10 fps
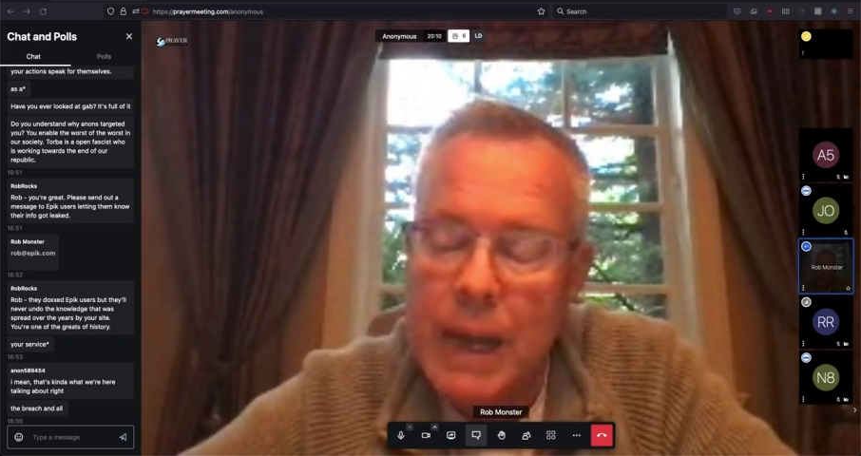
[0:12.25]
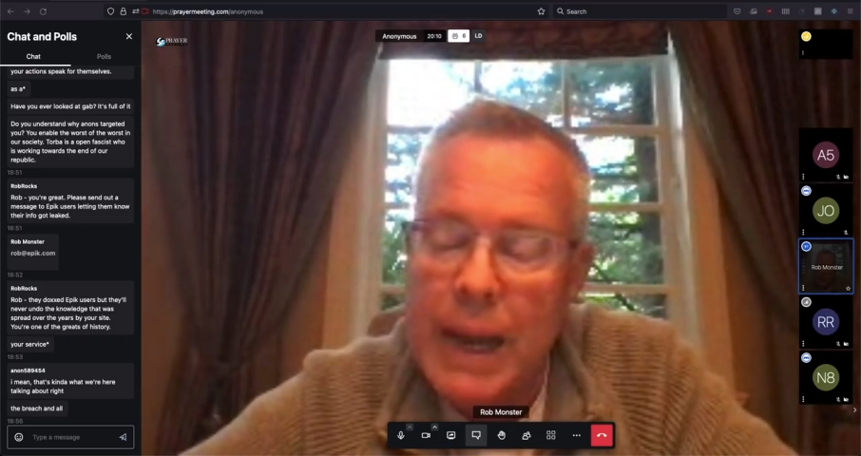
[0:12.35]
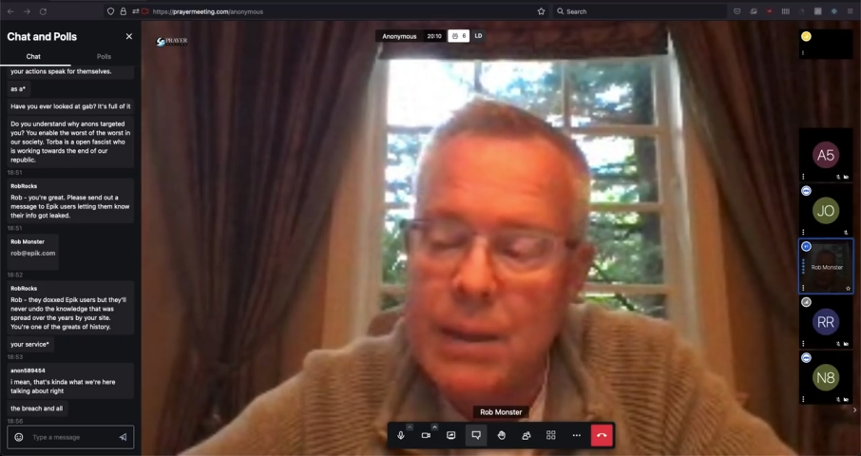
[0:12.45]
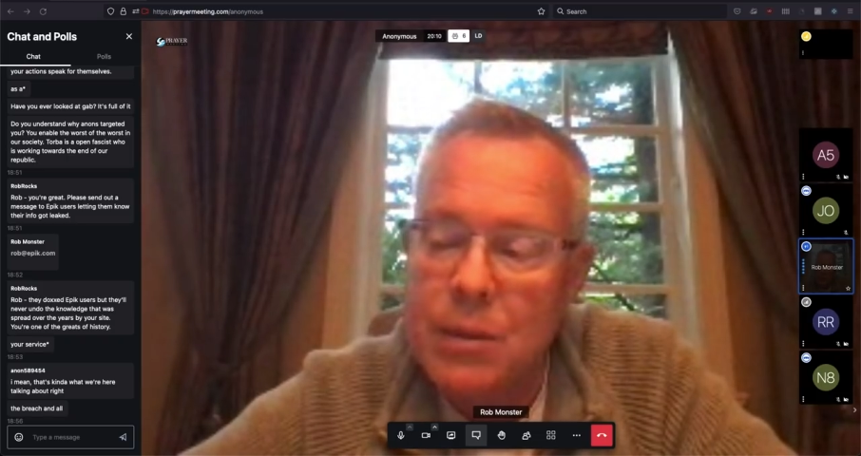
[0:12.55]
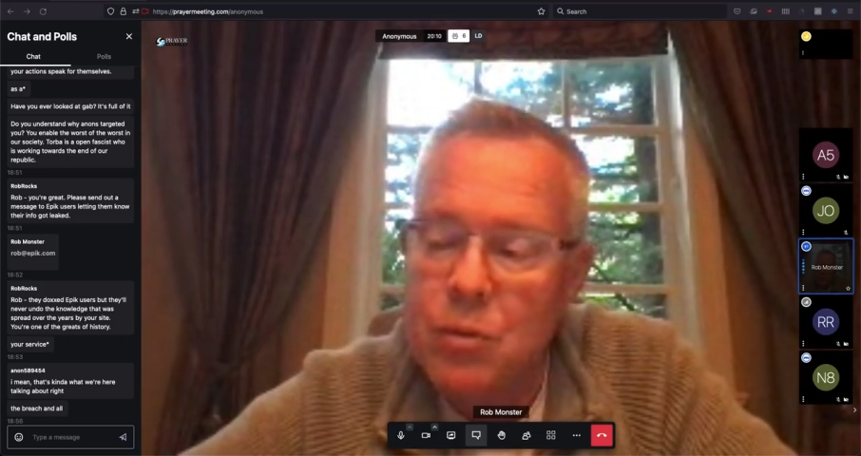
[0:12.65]

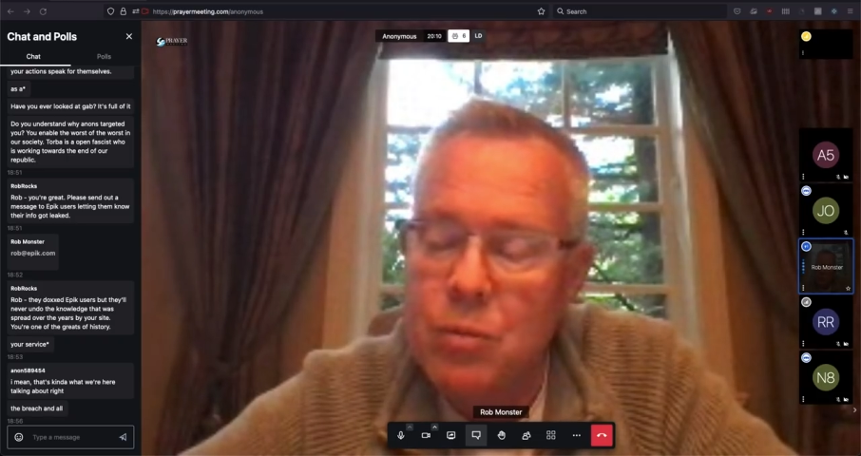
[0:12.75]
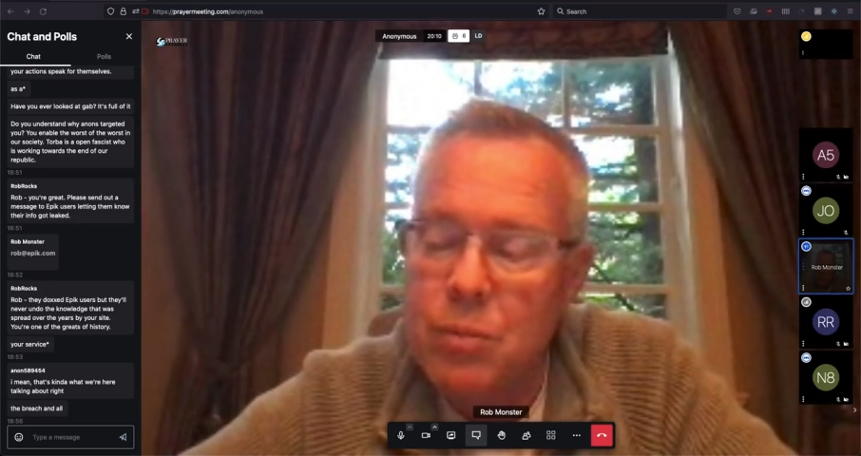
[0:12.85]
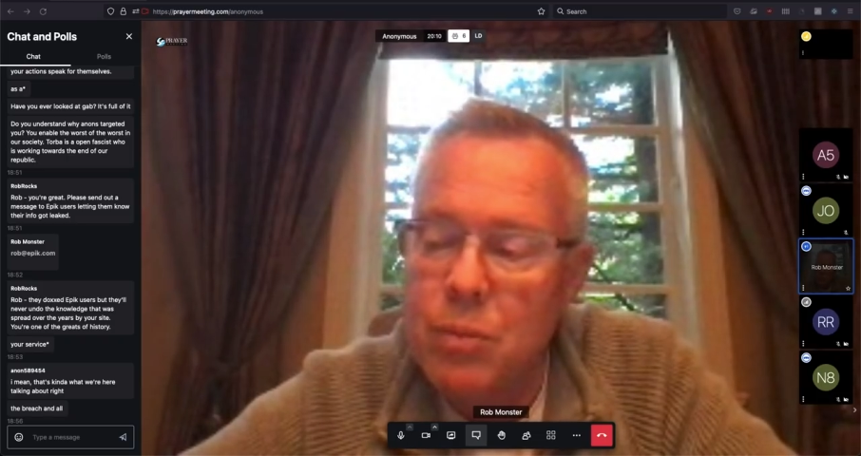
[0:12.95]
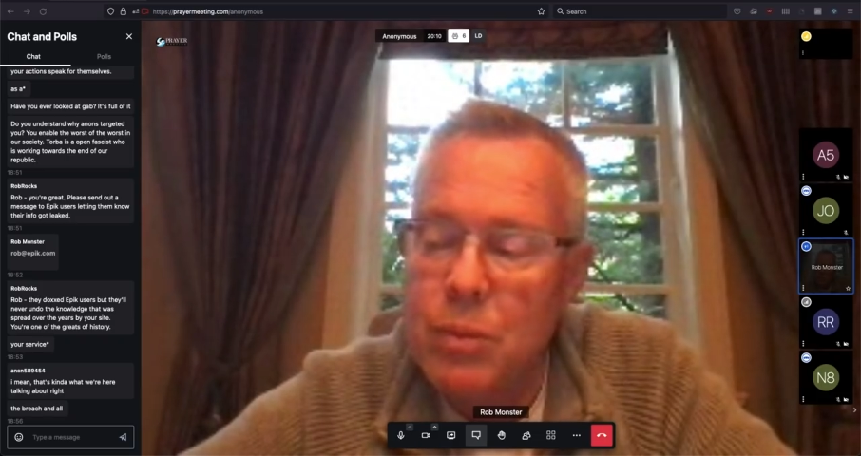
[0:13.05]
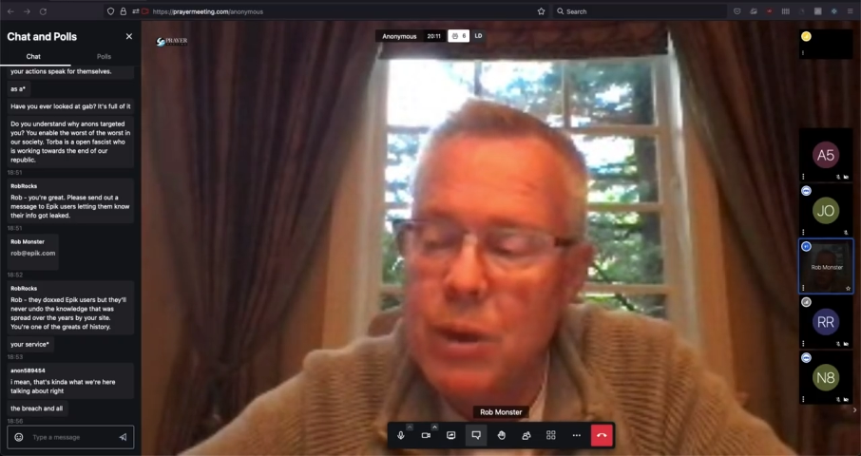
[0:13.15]
active
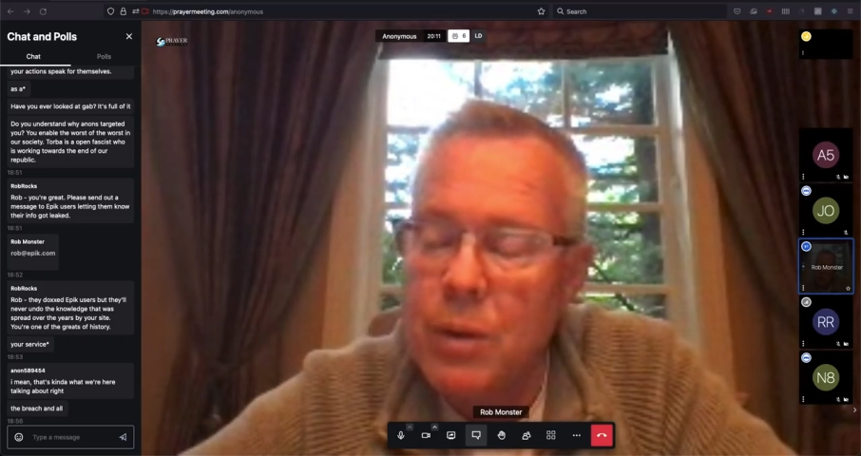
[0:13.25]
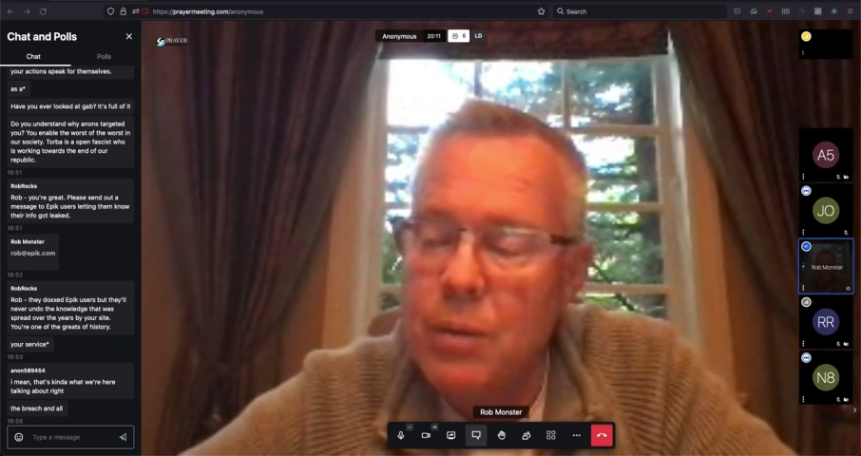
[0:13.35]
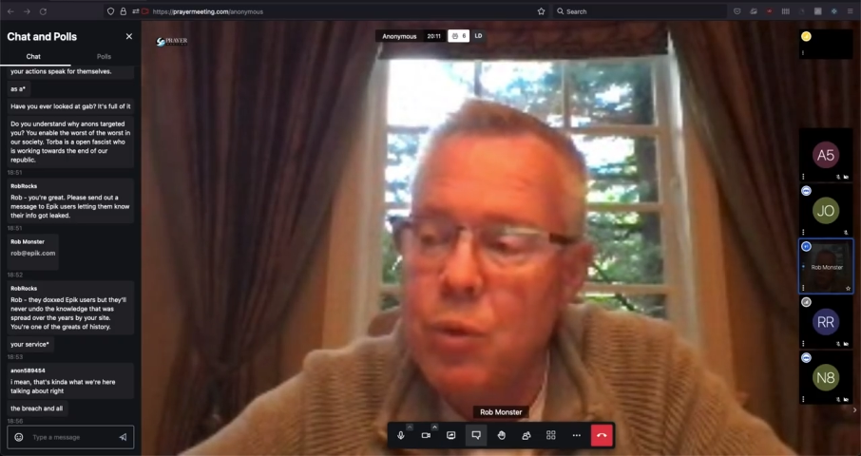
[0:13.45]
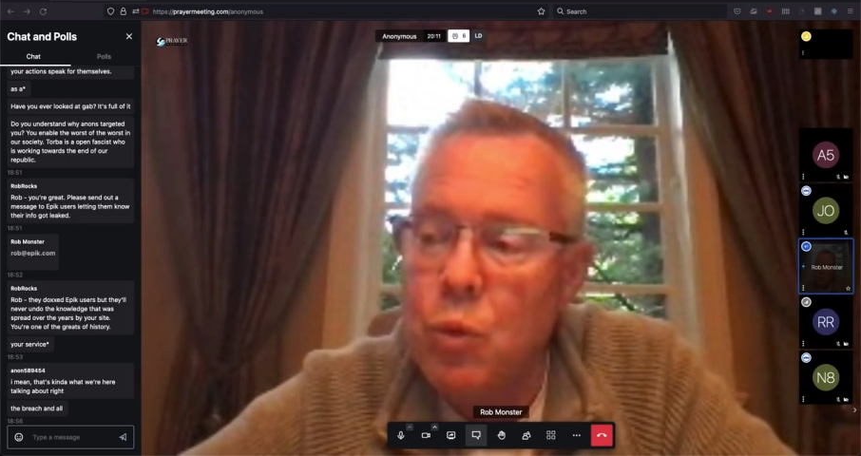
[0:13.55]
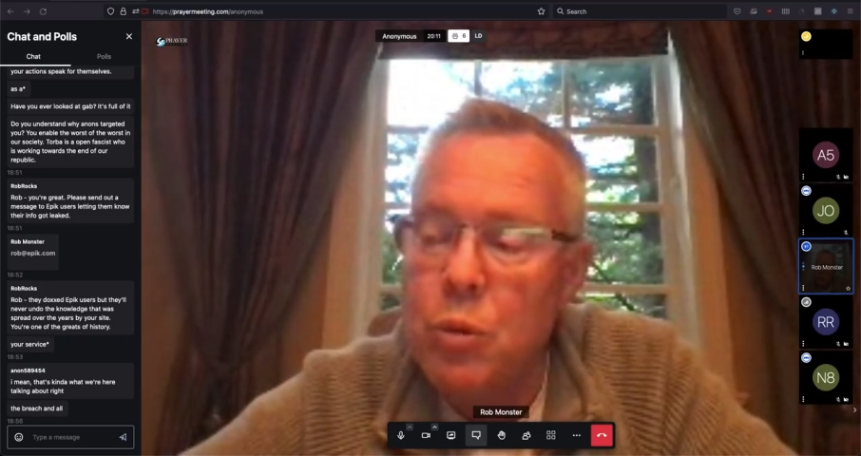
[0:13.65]

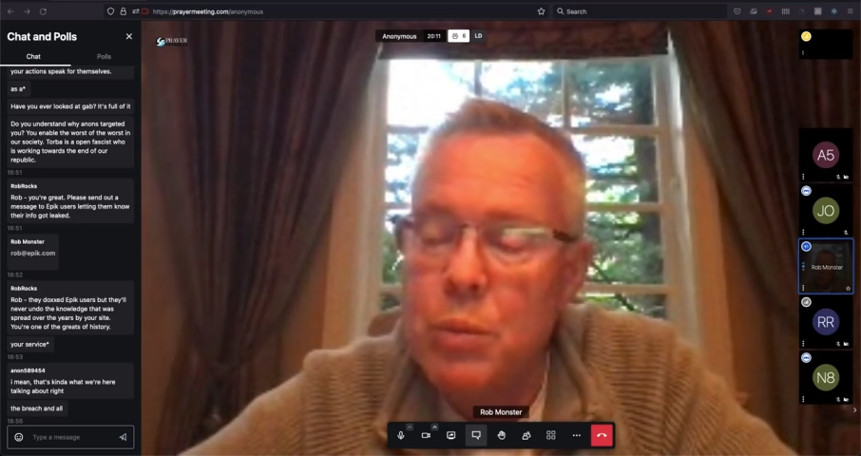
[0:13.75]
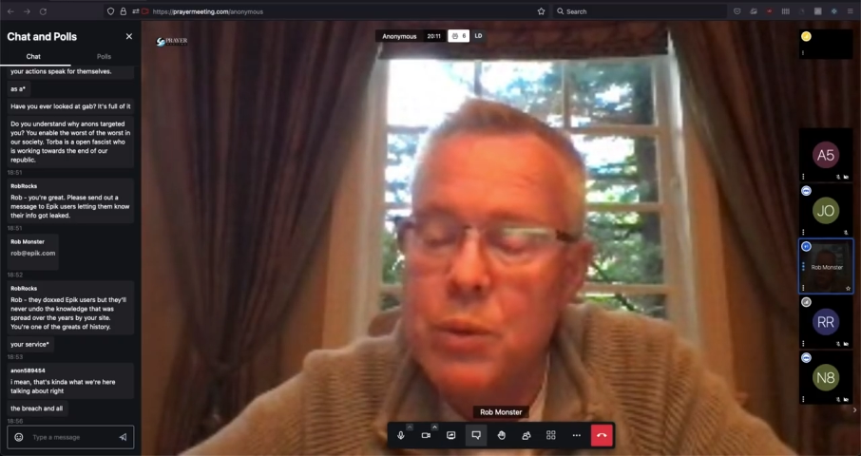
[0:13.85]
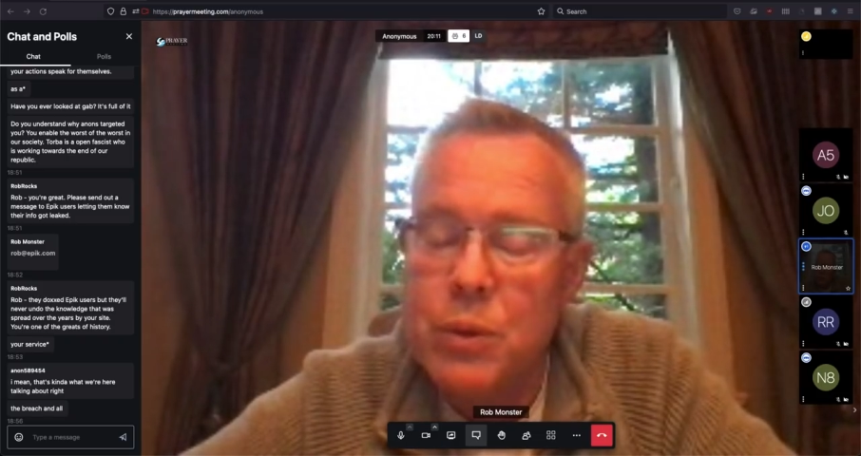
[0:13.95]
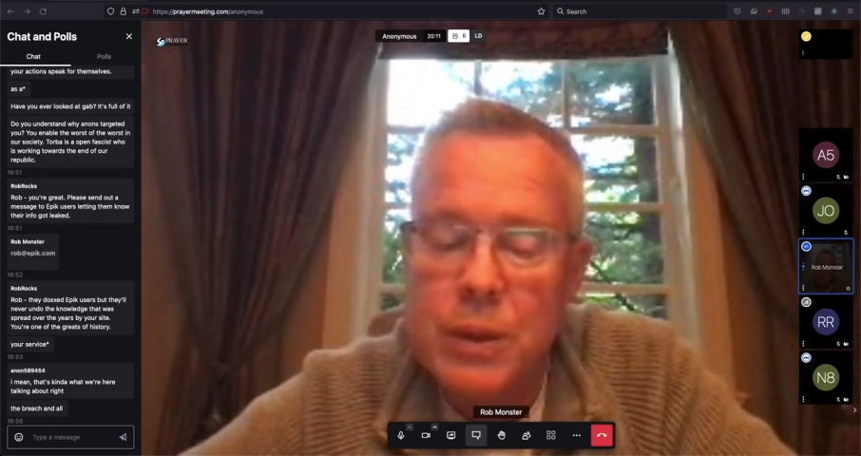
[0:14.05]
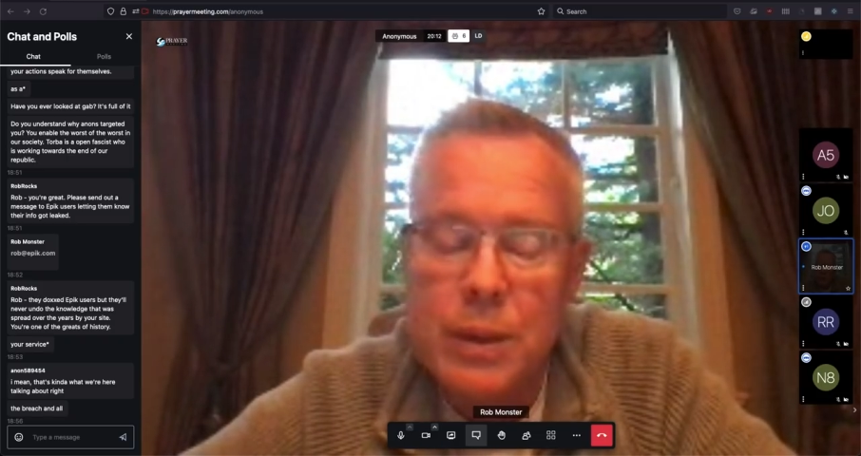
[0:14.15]

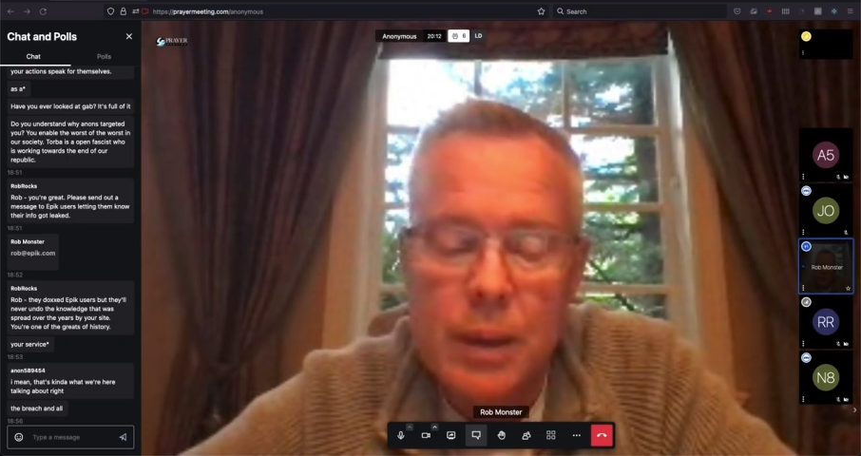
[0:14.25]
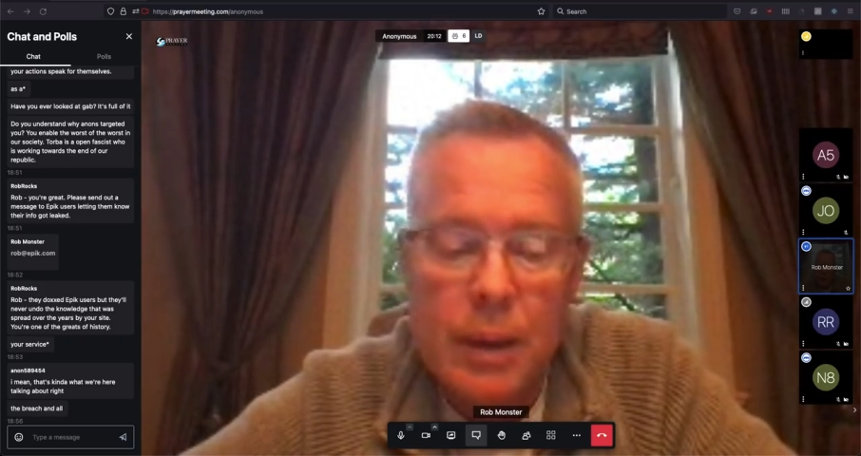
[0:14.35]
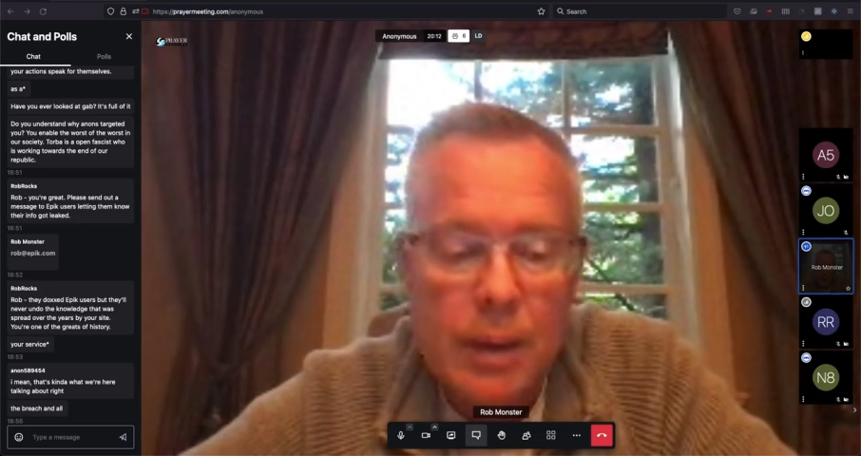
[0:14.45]
vulnerability